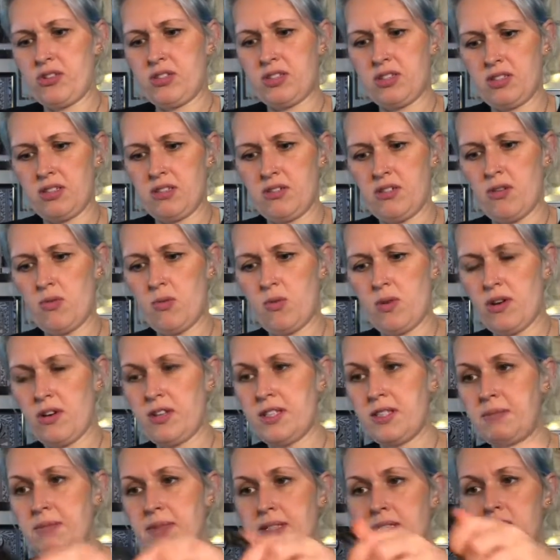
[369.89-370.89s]
I don't know why it's
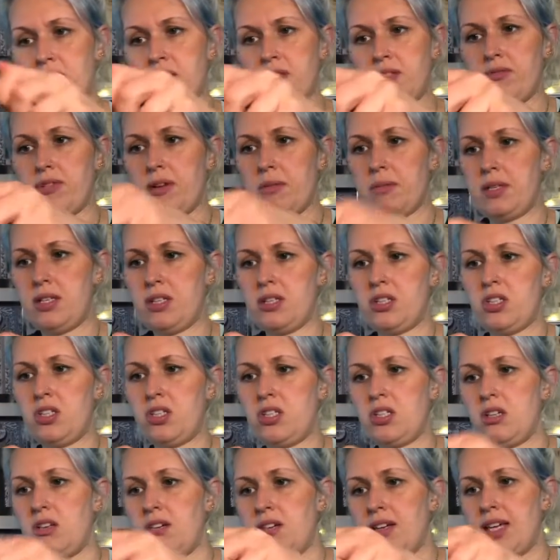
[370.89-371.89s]
being so rubbish.
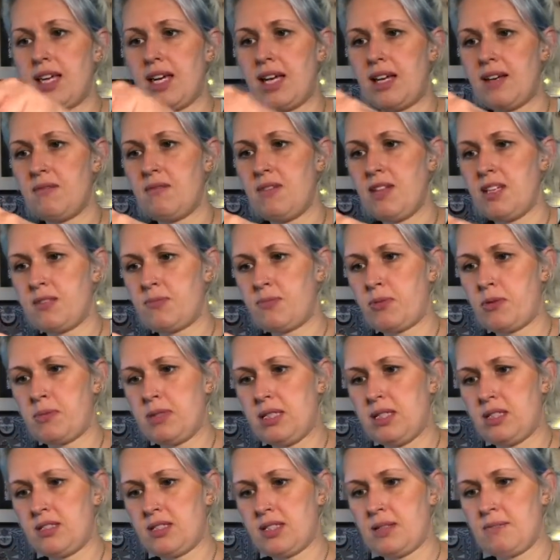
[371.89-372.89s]
Again, it's probably
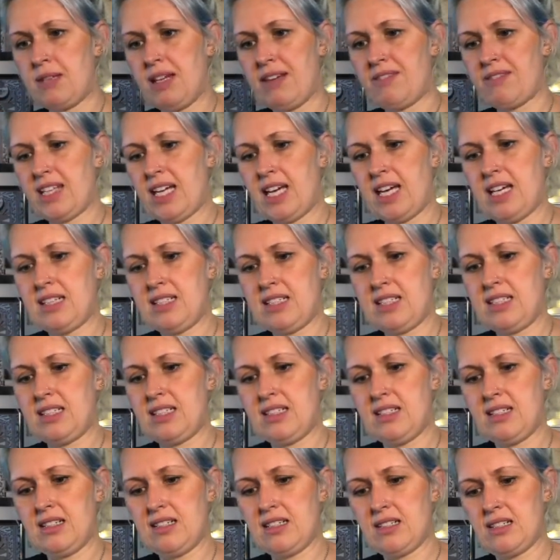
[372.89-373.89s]
because I'm left-handed
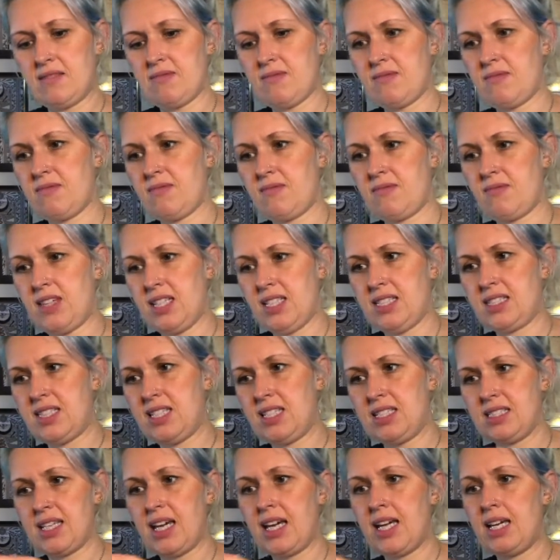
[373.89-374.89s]
and these things
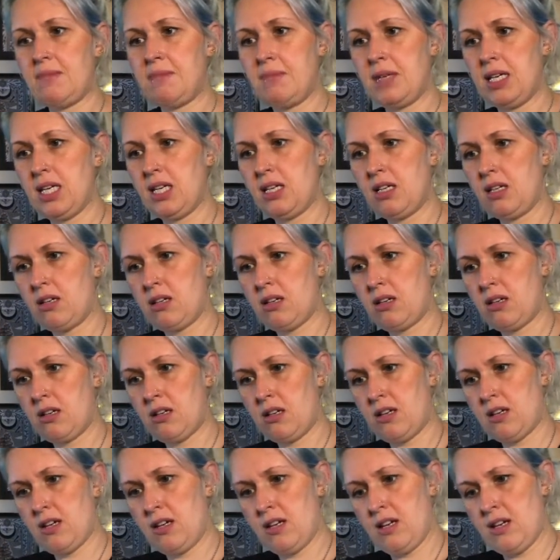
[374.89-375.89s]
hate me.
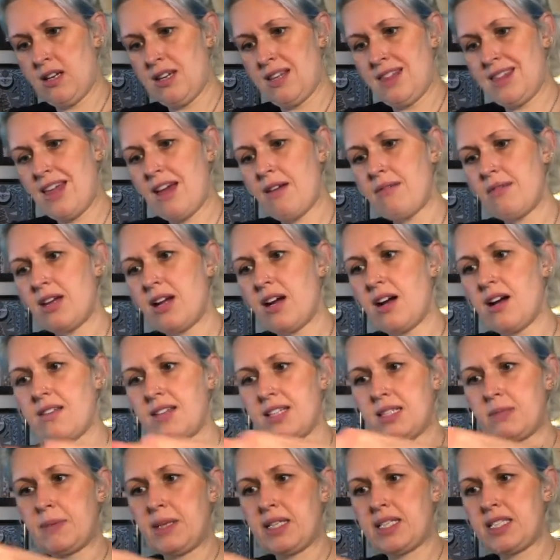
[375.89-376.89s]
There we are, that's
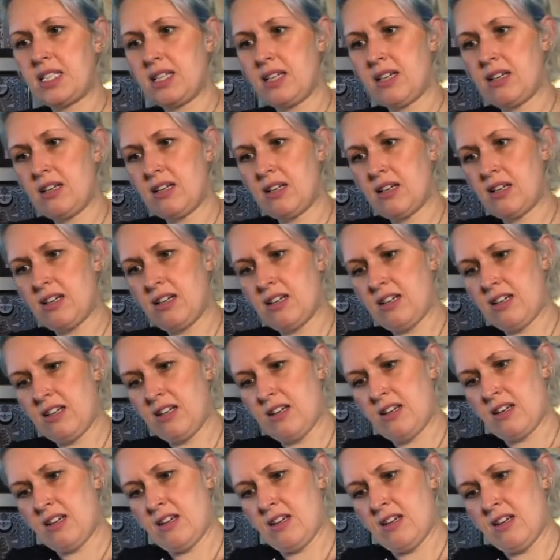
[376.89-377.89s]
better.
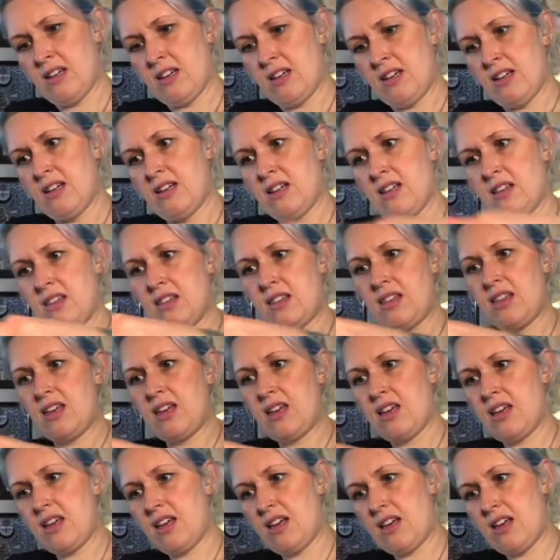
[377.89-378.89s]

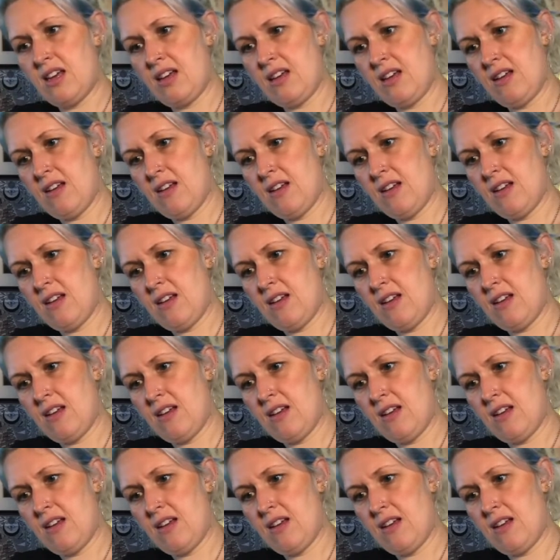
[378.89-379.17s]
There.